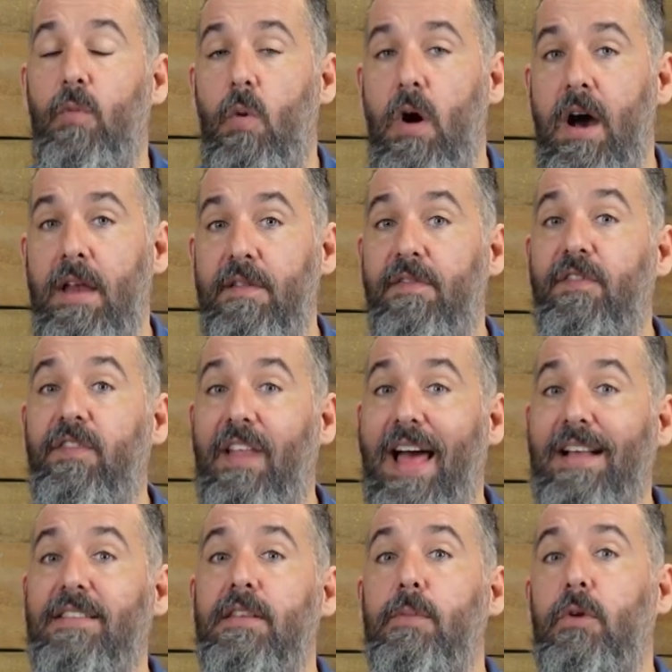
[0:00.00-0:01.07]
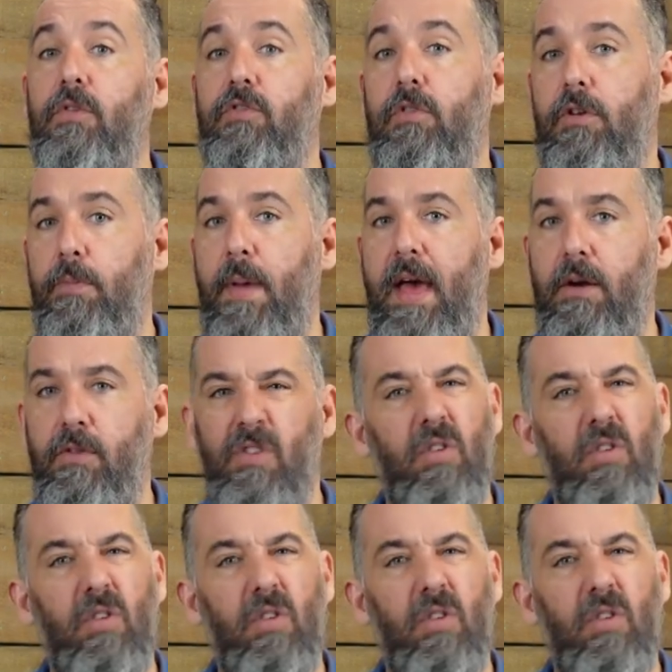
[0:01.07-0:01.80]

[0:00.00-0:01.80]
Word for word: watt flexible solar panel.